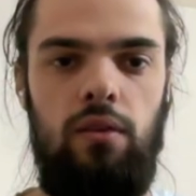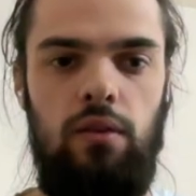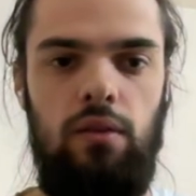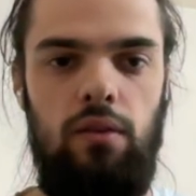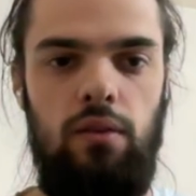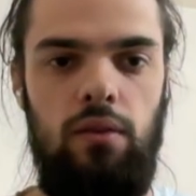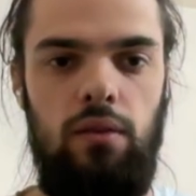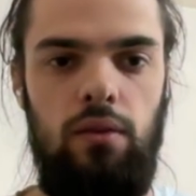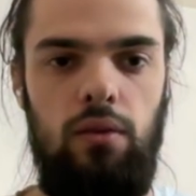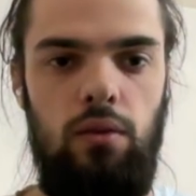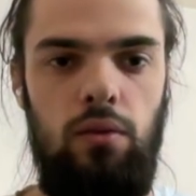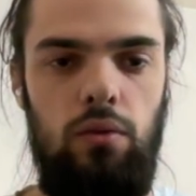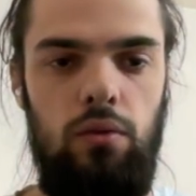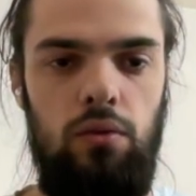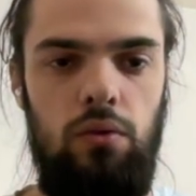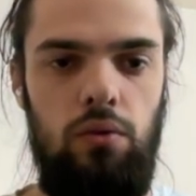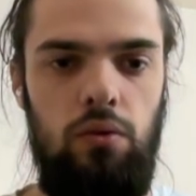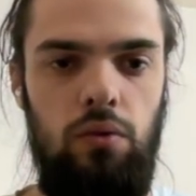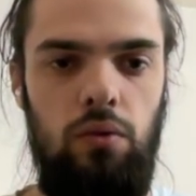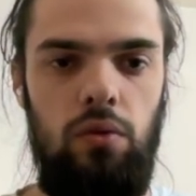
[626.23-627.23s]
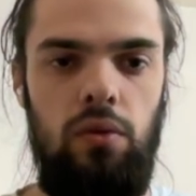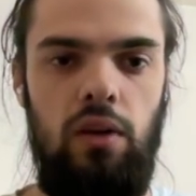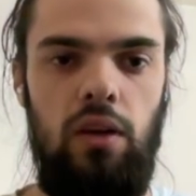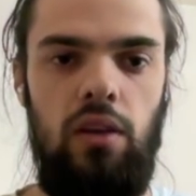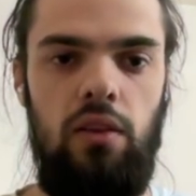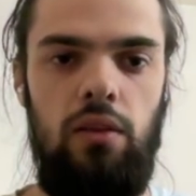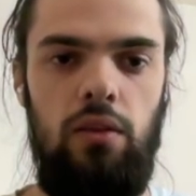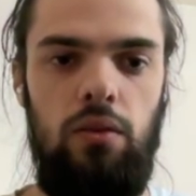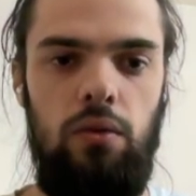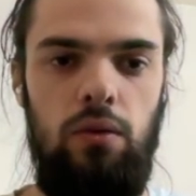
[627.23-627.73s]
So to do
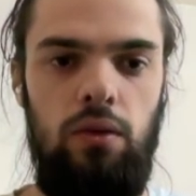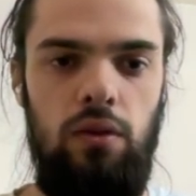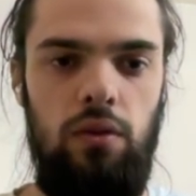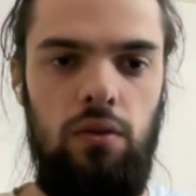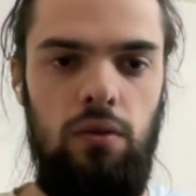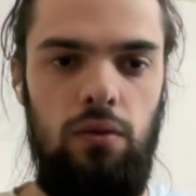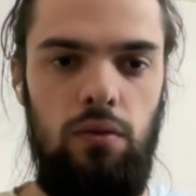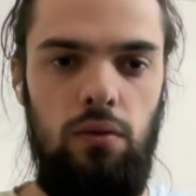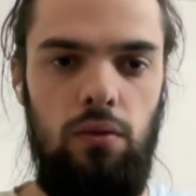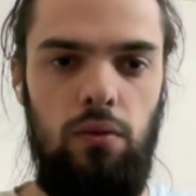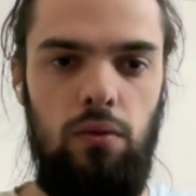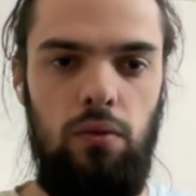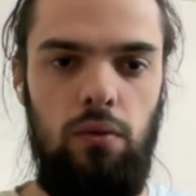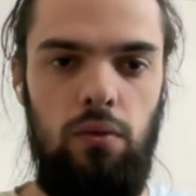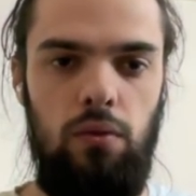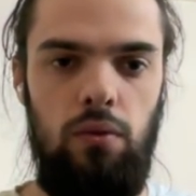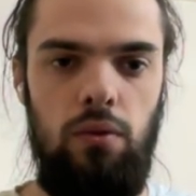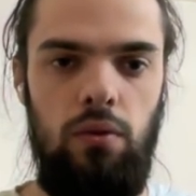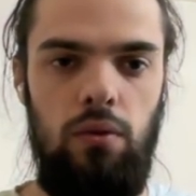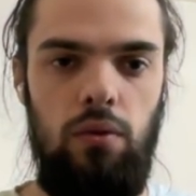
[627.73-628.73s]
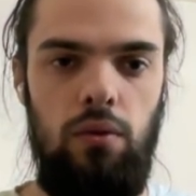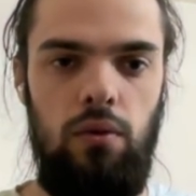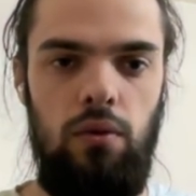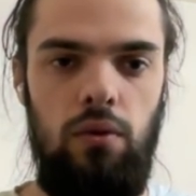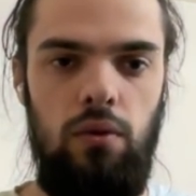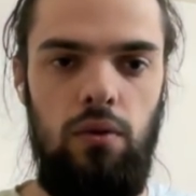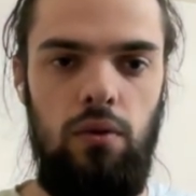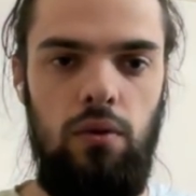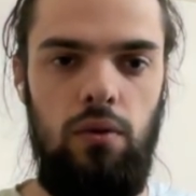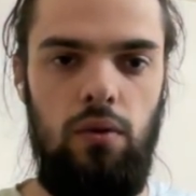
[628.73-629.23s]
that, you need to
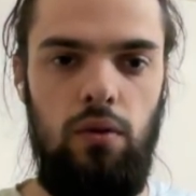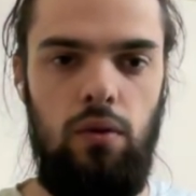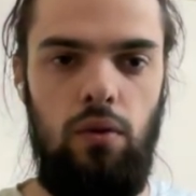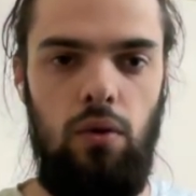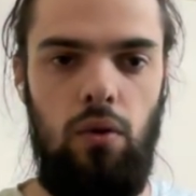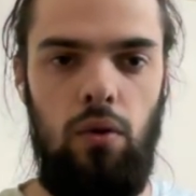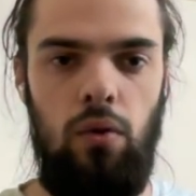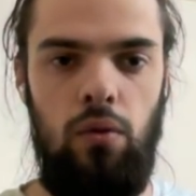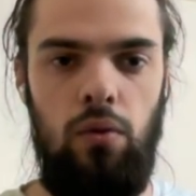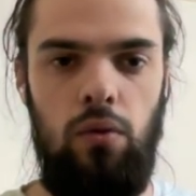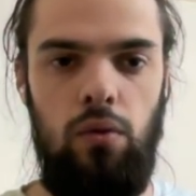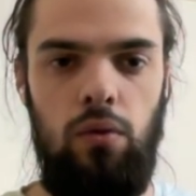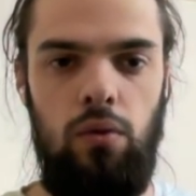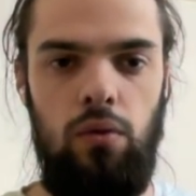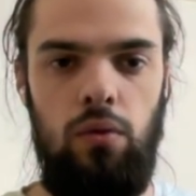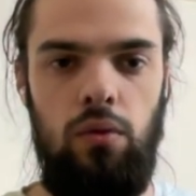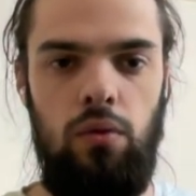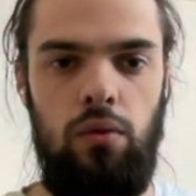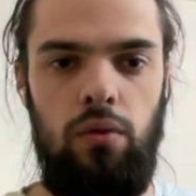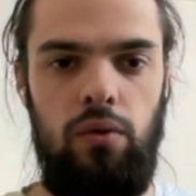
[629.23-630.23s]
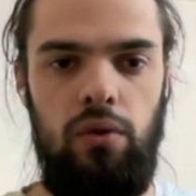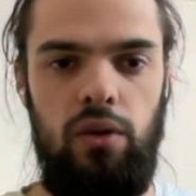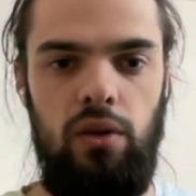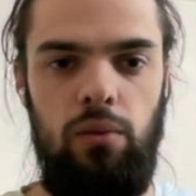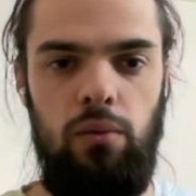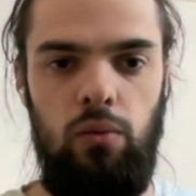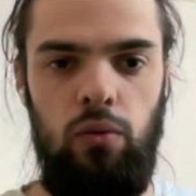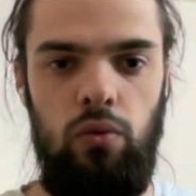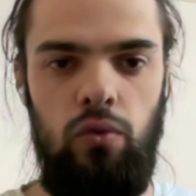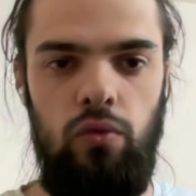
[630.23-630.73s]
call
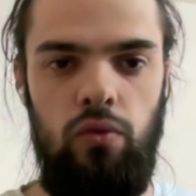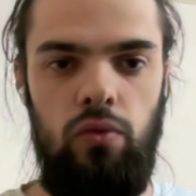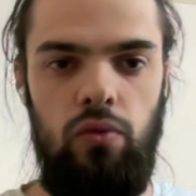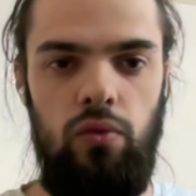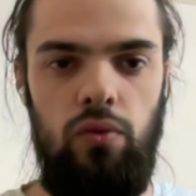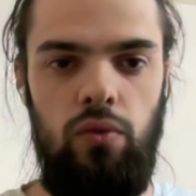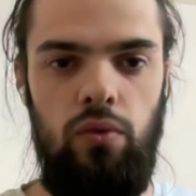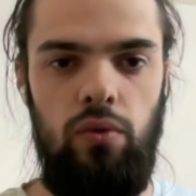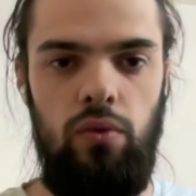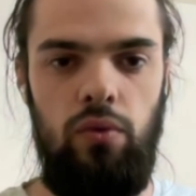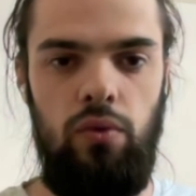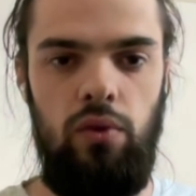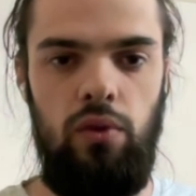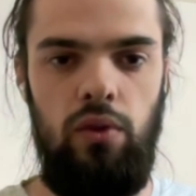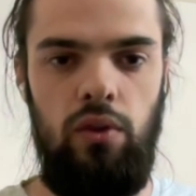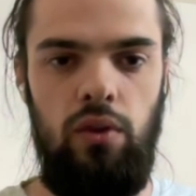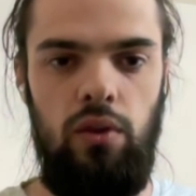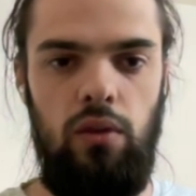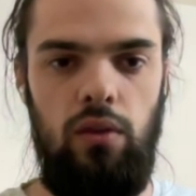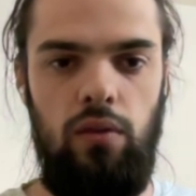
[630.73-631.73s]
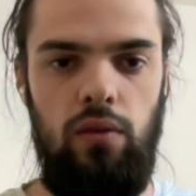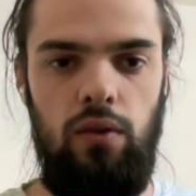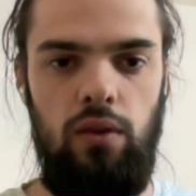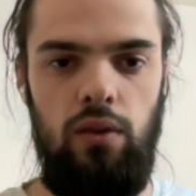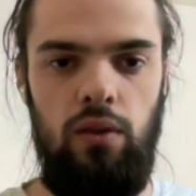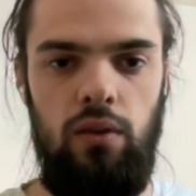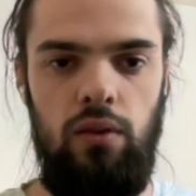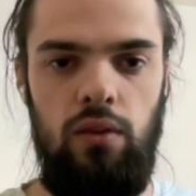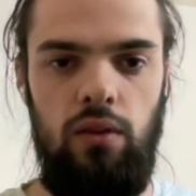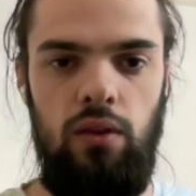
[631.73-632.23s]
remove
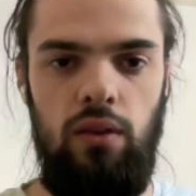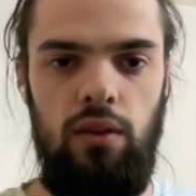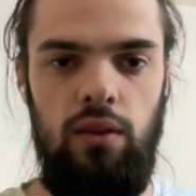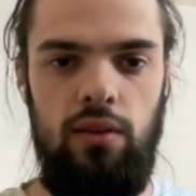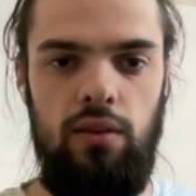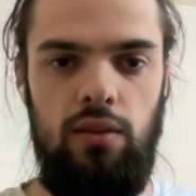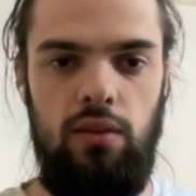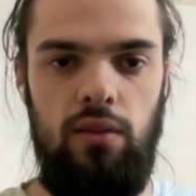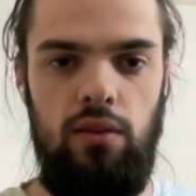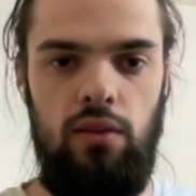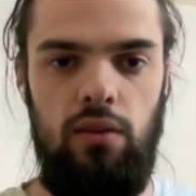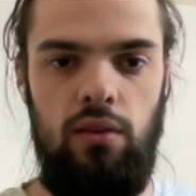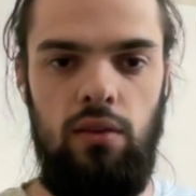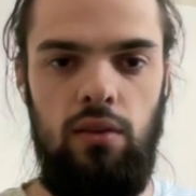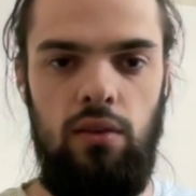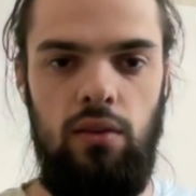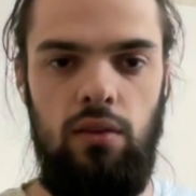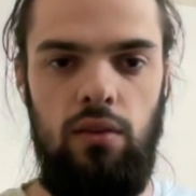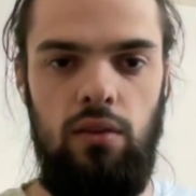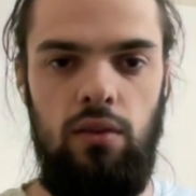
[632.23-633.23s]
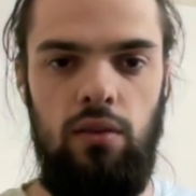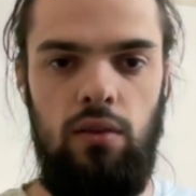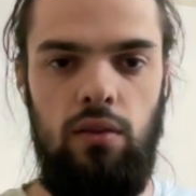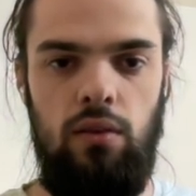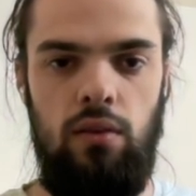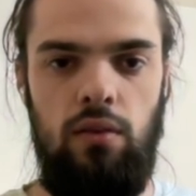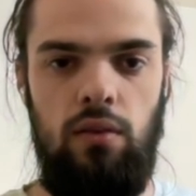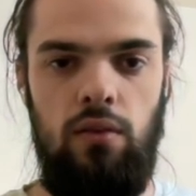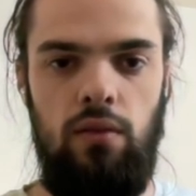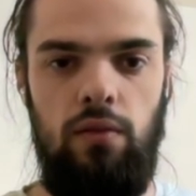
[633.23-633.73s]
event listener
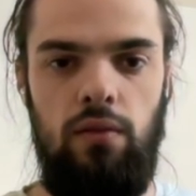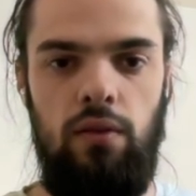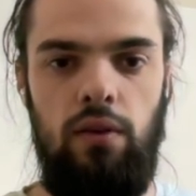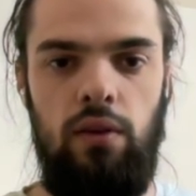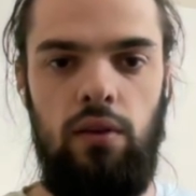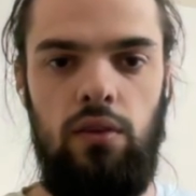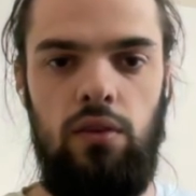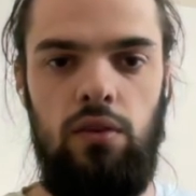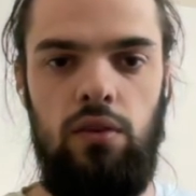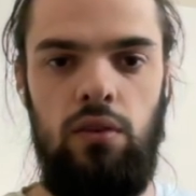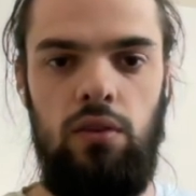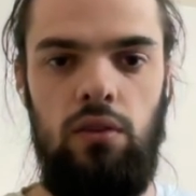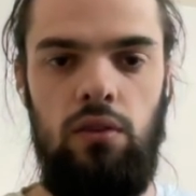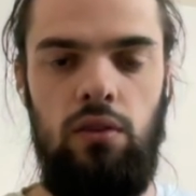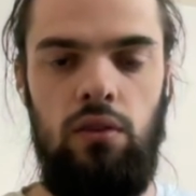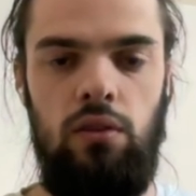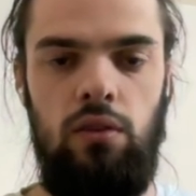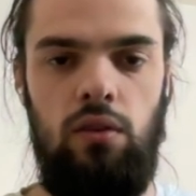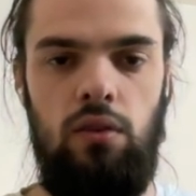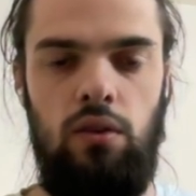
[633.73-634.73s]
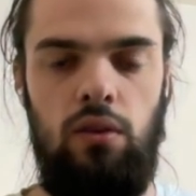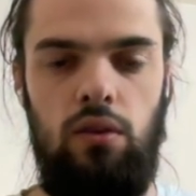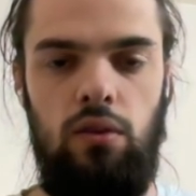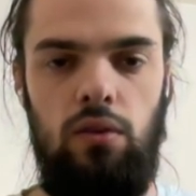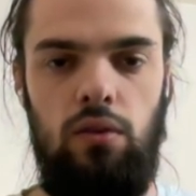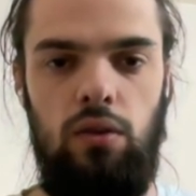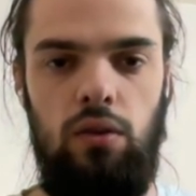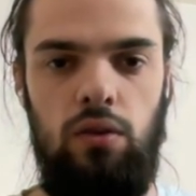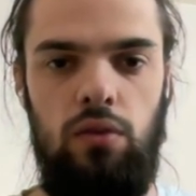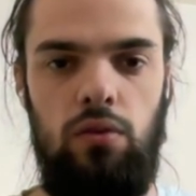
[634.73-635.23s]
function. You
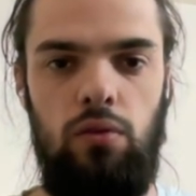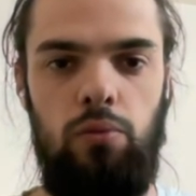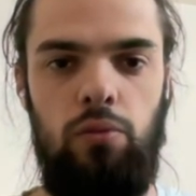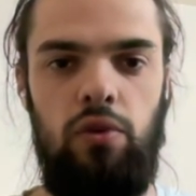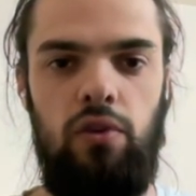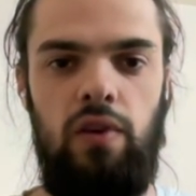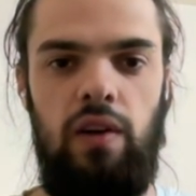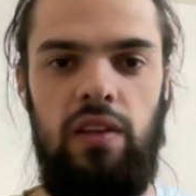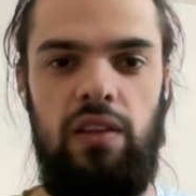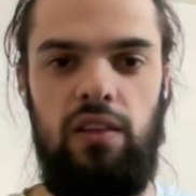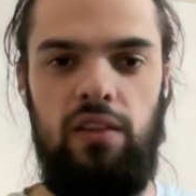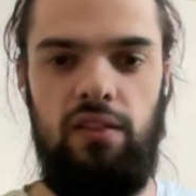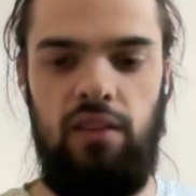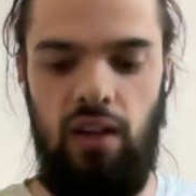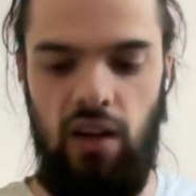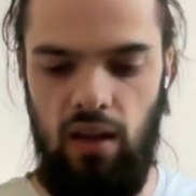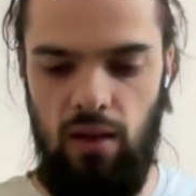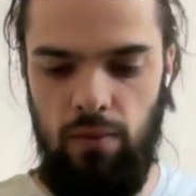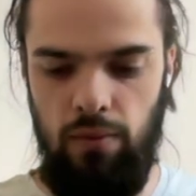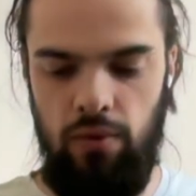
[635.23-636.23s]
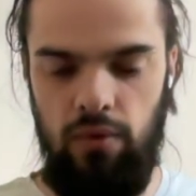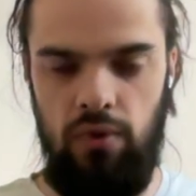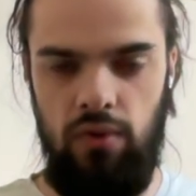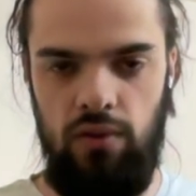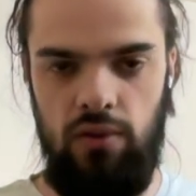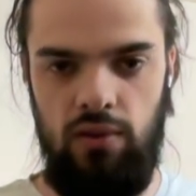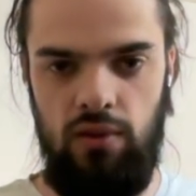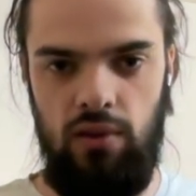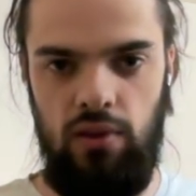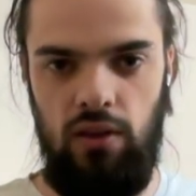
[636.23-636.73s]
need to provide the type,
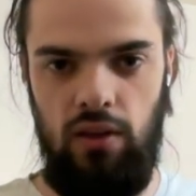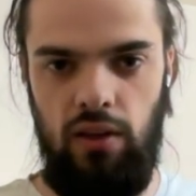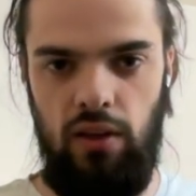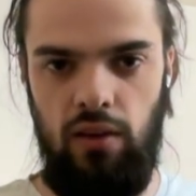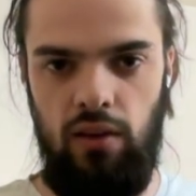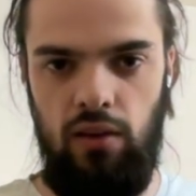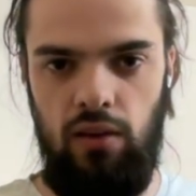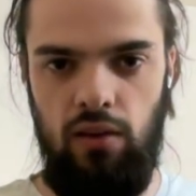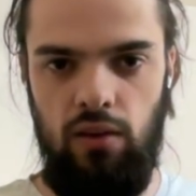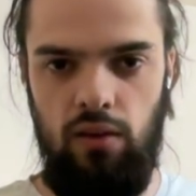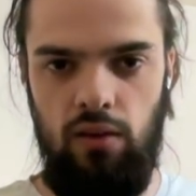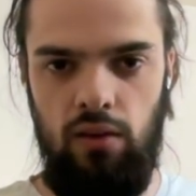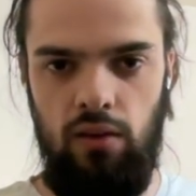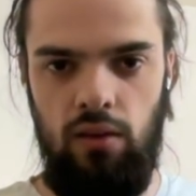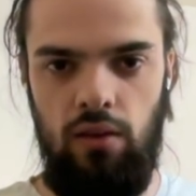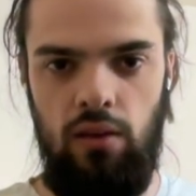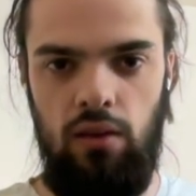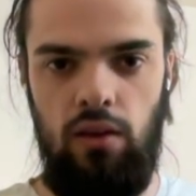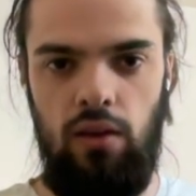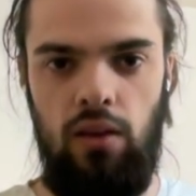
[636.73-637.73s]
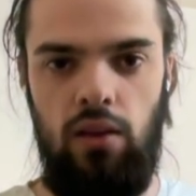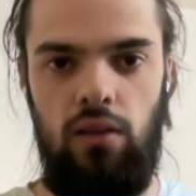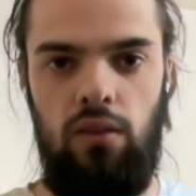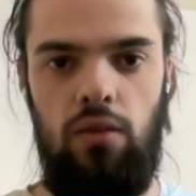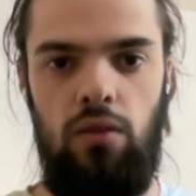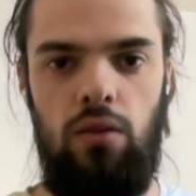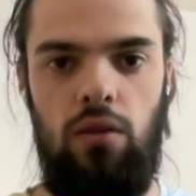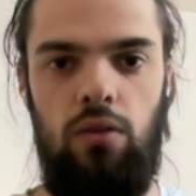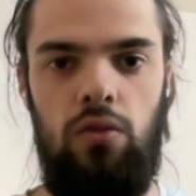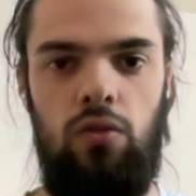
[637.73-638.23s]
it's click, and
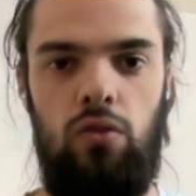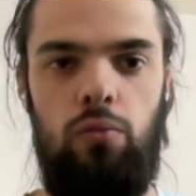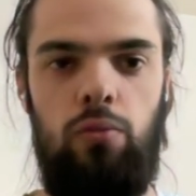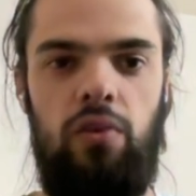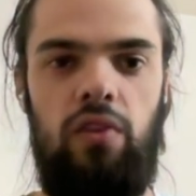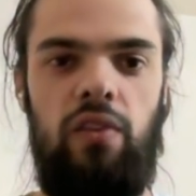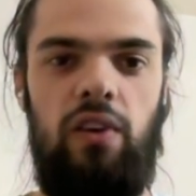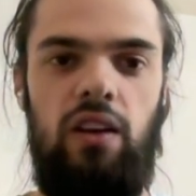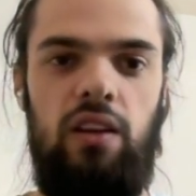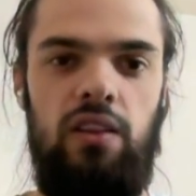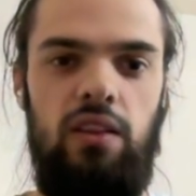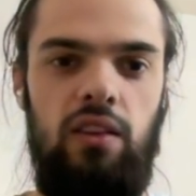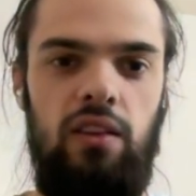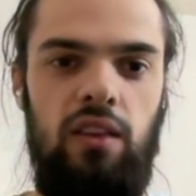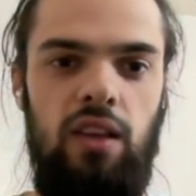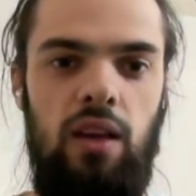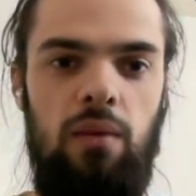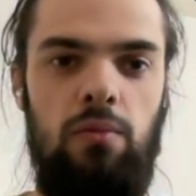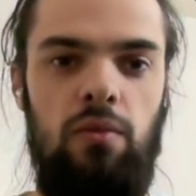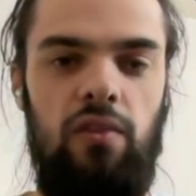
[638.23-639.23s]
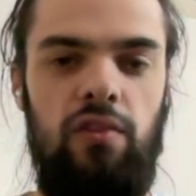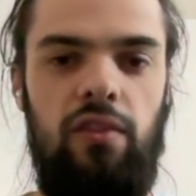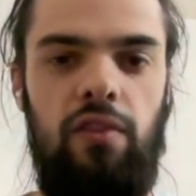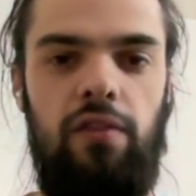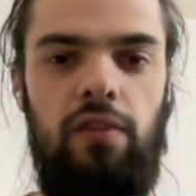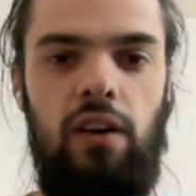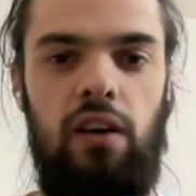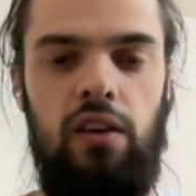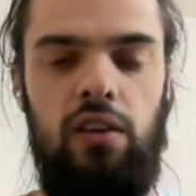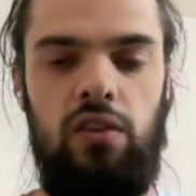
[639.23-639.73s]
you need to provide the name of the
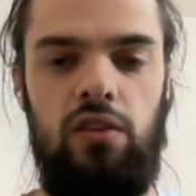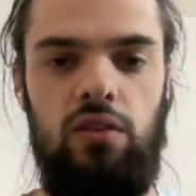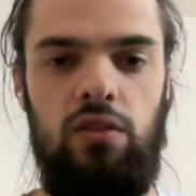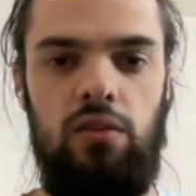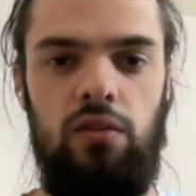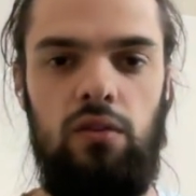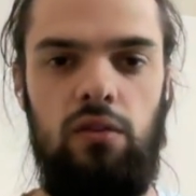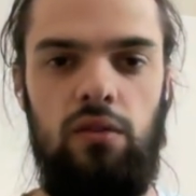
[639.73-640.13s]
function,